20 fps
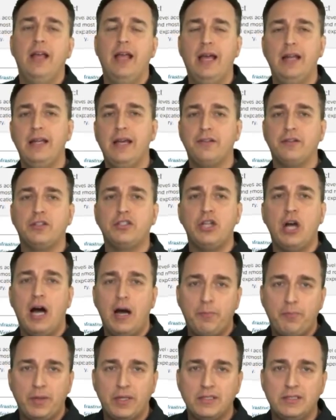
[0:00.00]
any other
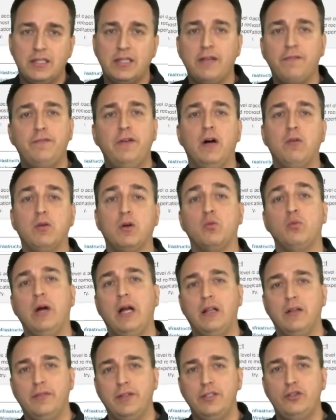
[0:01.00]
topics that they felt were
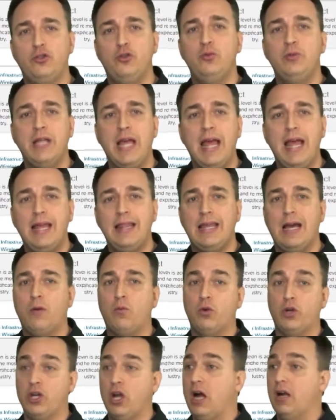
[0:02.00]
relevant today
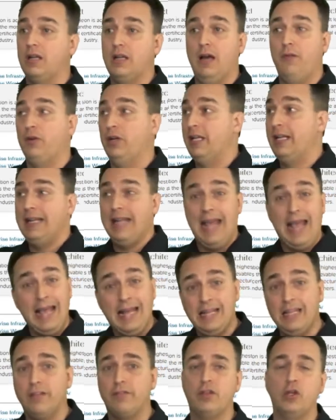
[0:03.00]
that were not covered in
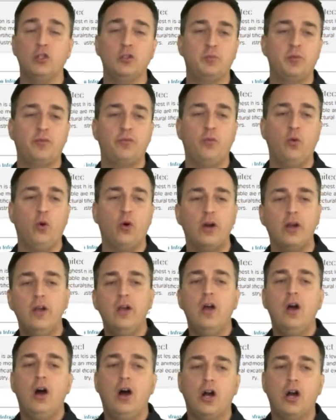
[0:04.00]
any of those before